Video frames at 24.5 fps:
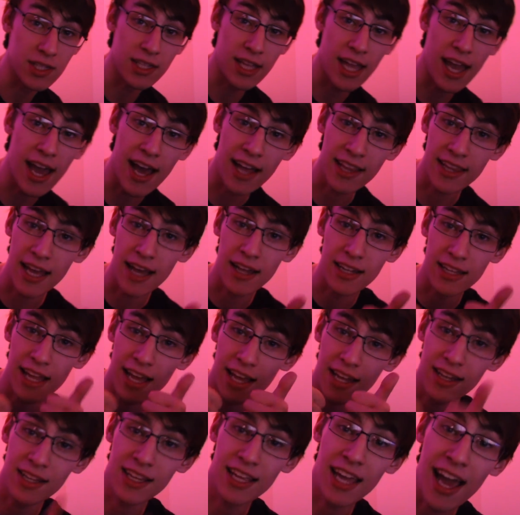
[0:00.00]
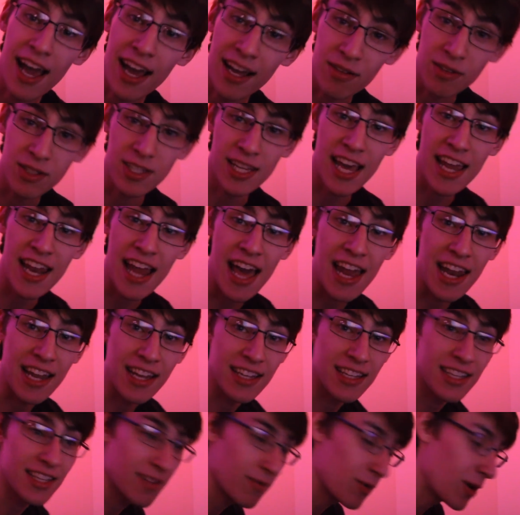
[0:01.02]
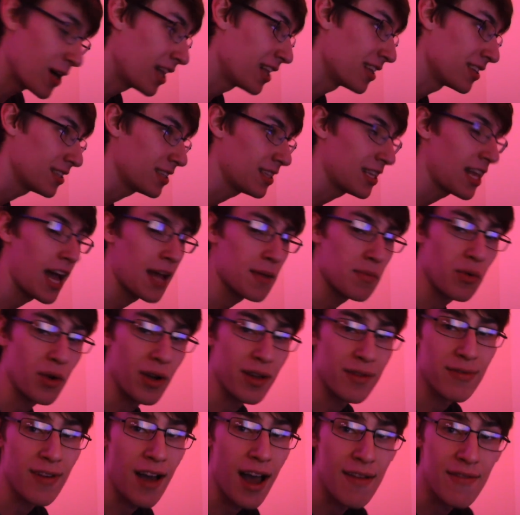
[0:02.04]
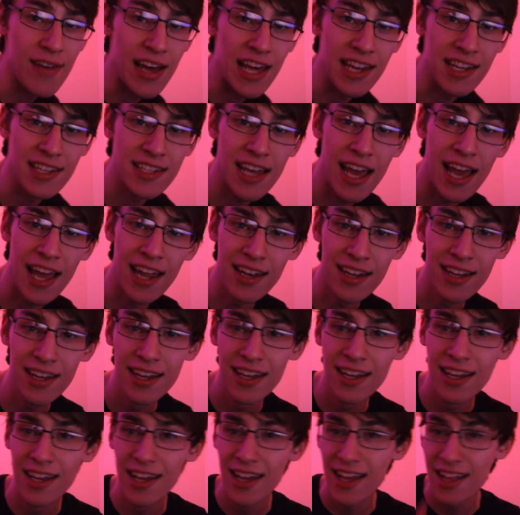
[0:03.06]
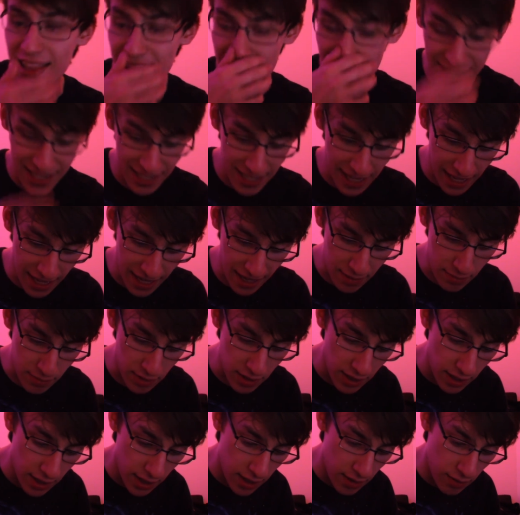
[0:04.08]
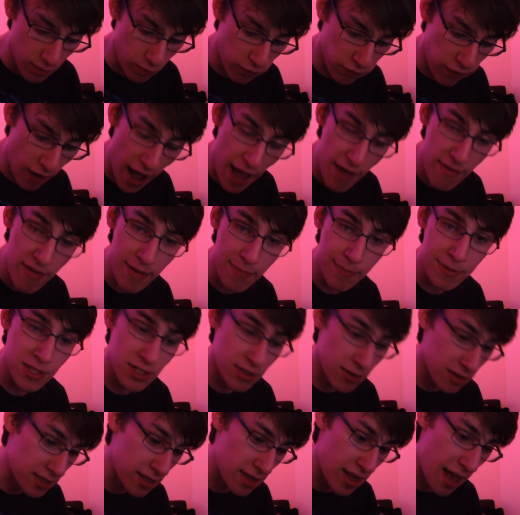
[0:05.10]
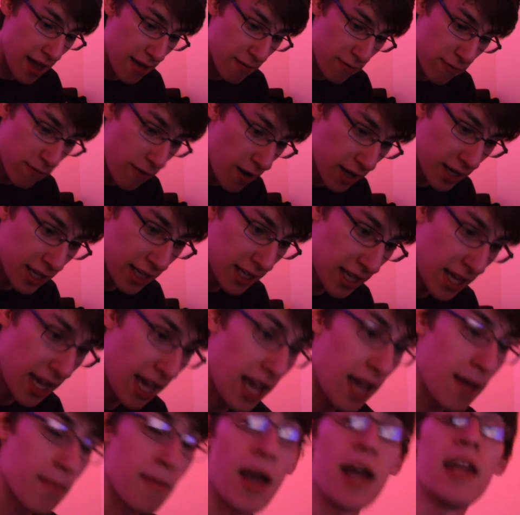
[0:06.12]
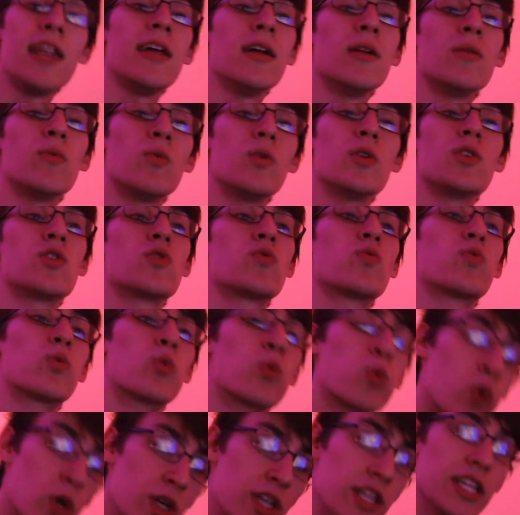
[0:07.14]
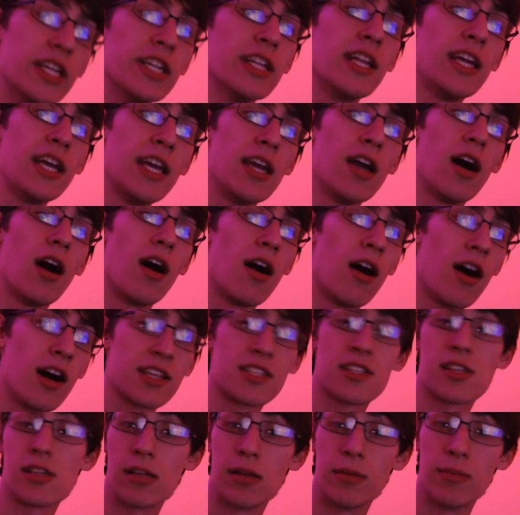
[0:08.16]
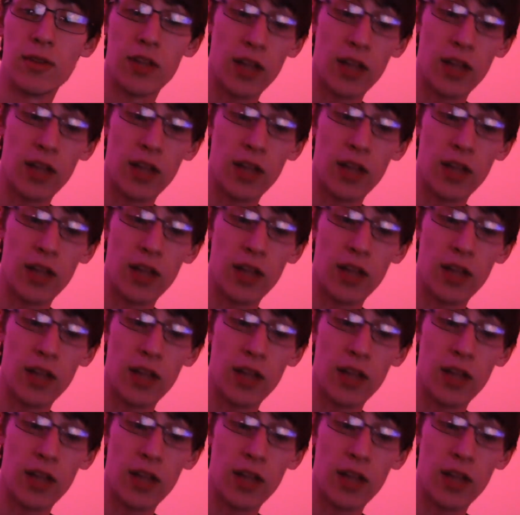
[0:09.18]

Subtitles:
out of 9.5 out of 10. That game, 5 episodes of that fucking game, and it was really awesome.